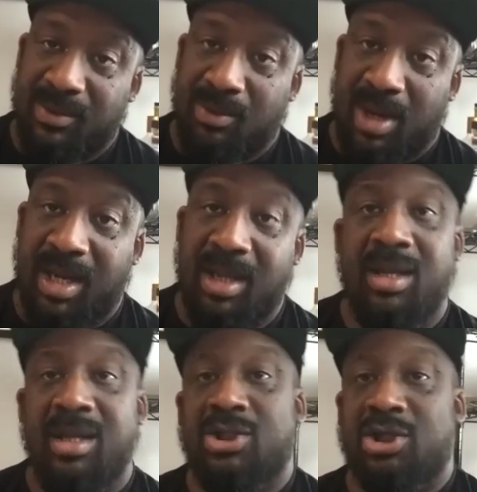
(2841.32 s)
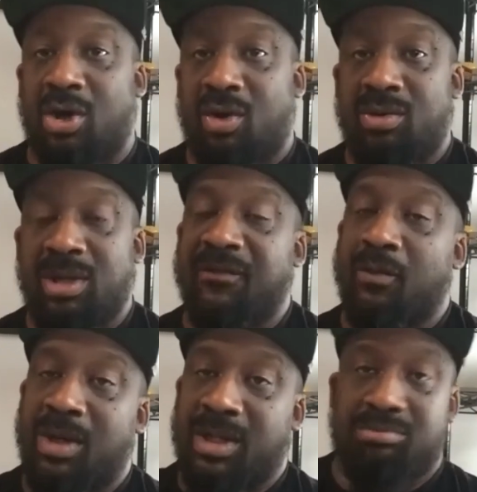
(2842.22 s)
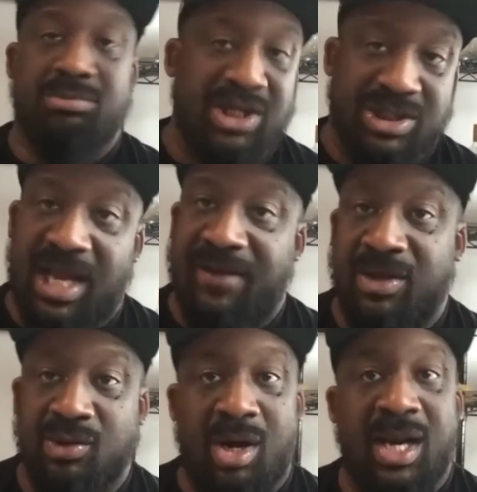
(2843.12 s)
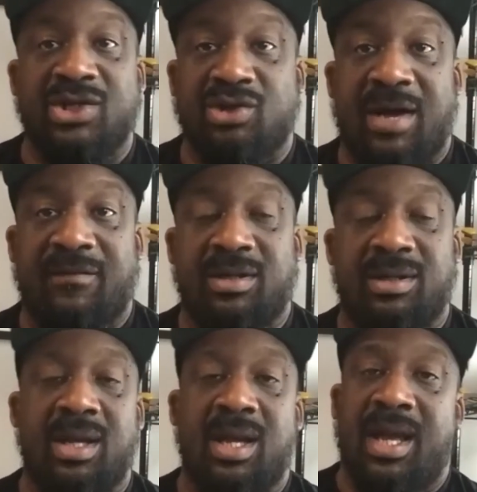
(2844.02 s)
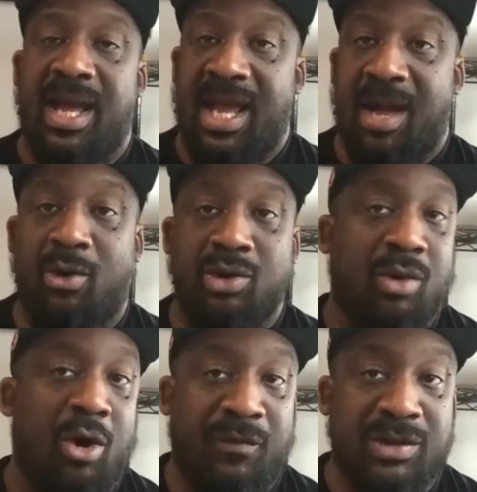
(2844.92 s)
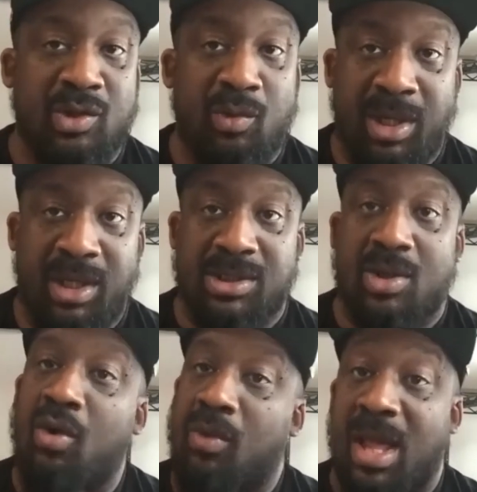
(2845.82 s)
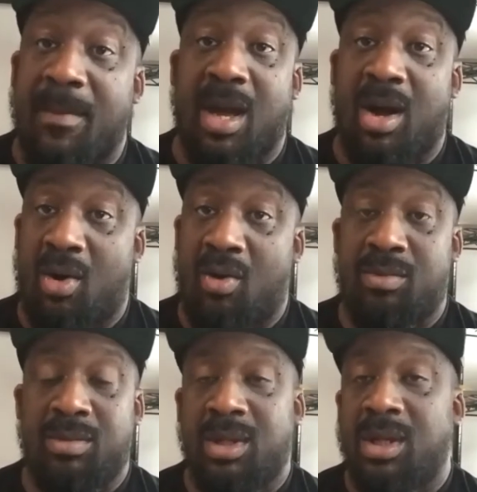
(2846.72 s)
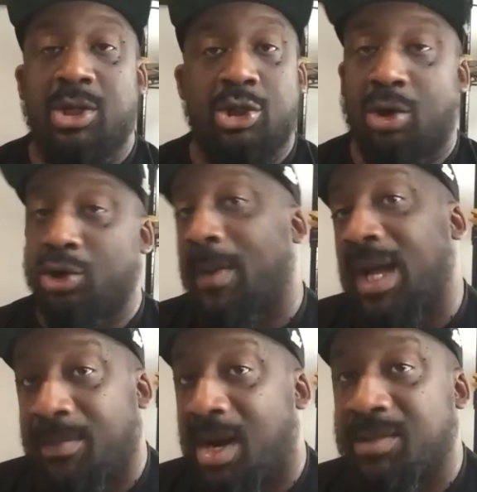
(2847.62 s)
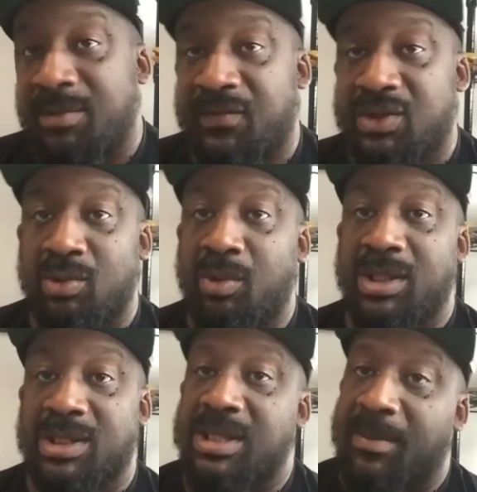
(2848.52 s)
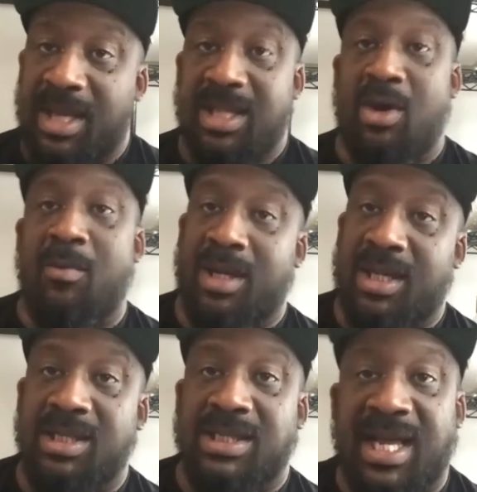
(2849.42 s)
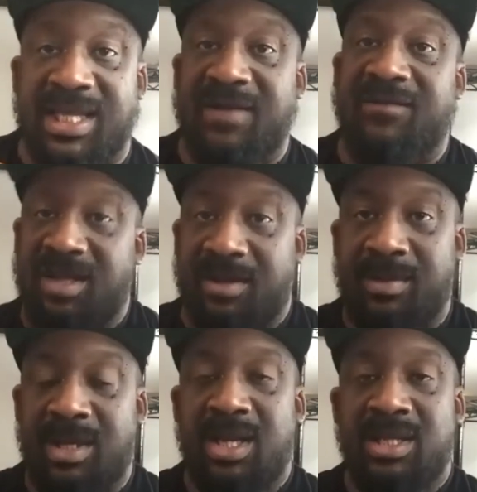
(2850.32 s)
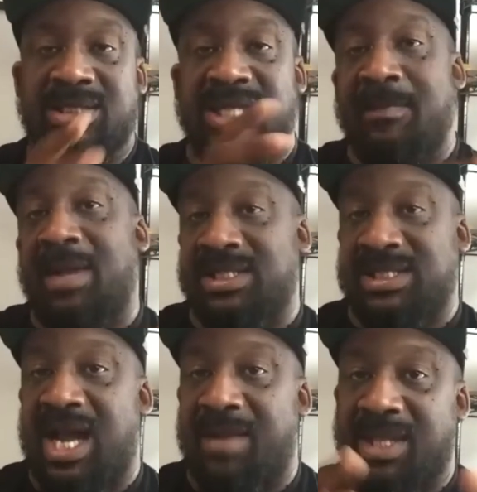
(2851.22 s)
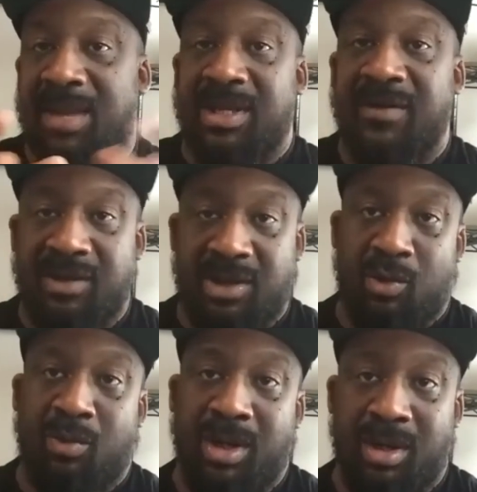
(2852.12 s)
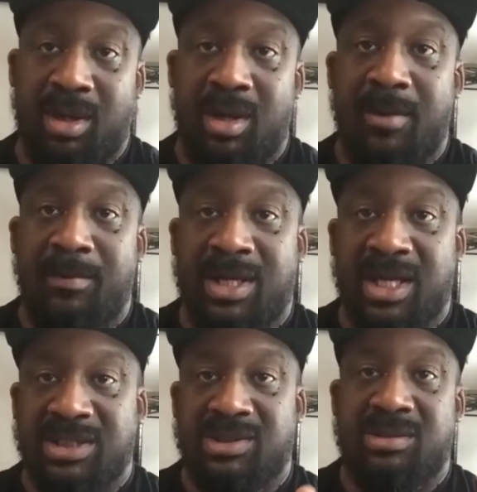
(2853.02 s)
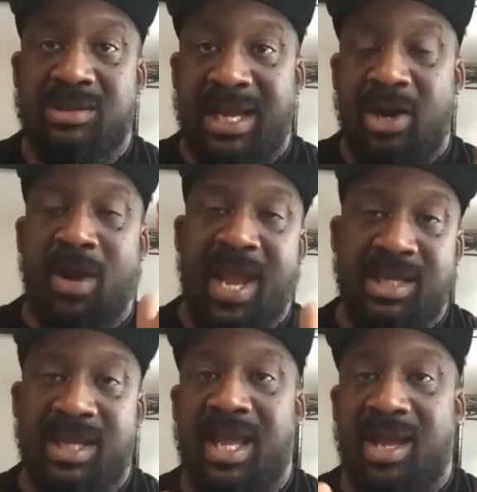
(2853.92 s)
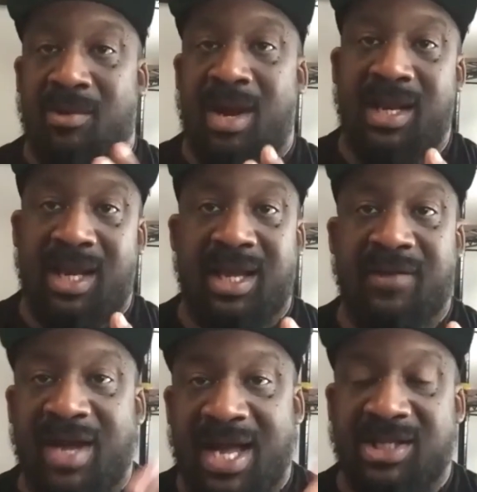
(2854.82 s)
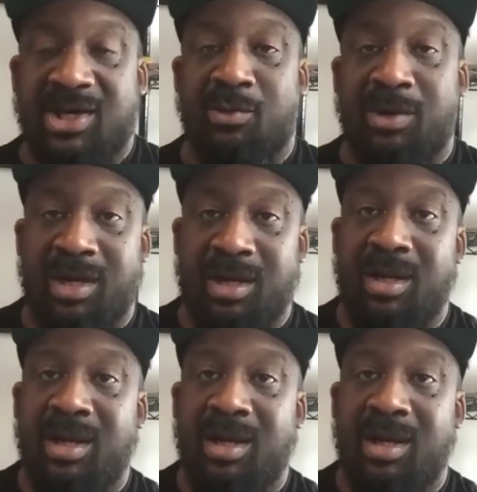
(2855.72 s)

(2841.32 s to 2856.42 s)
Right? So even with Lush Life, I do all that traveling. Hey, I'm on the road for 2 weeks. Cool. When I'm at home, don't nobody bother me for 2 weeks because I'm hanging out with my kids. I got to give them the same amount of time that I'm giving the career because they go hand in hand, right? Like if I got the career,